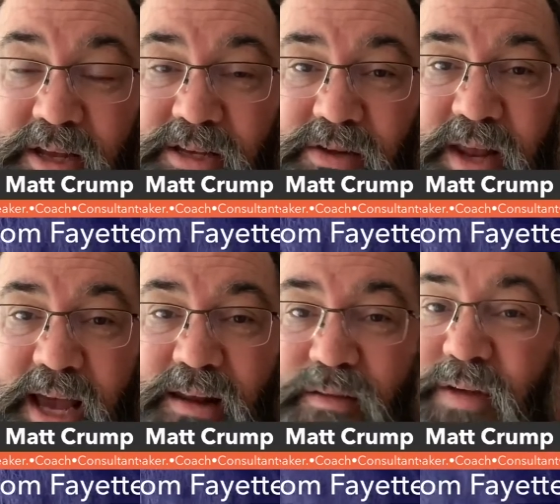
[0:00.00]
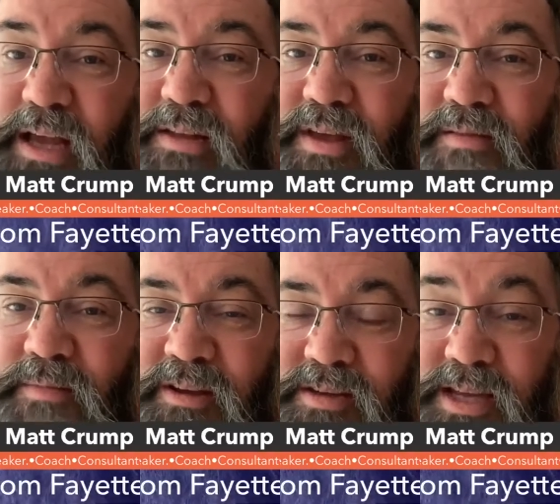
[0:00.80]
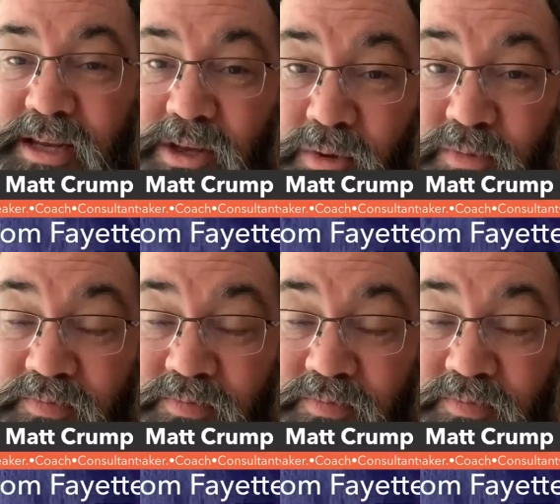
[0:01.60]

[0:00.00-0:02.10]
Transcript: so that I can effectively invest in you.